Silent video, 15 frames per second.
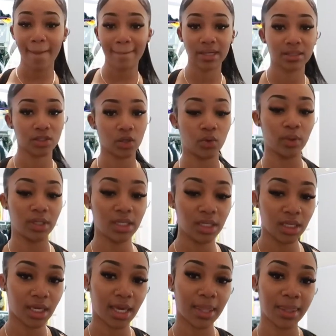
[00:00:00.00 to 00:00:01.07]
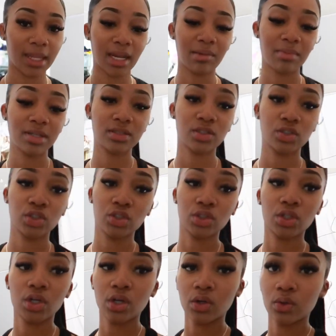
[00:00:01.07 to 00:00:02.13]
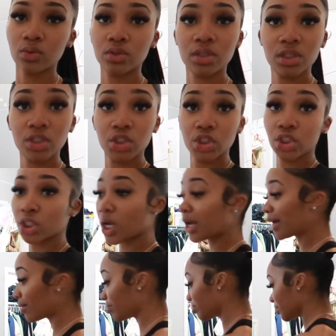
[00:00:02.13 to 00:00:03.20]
I'm about to go eat and then I'm about to just go to the shop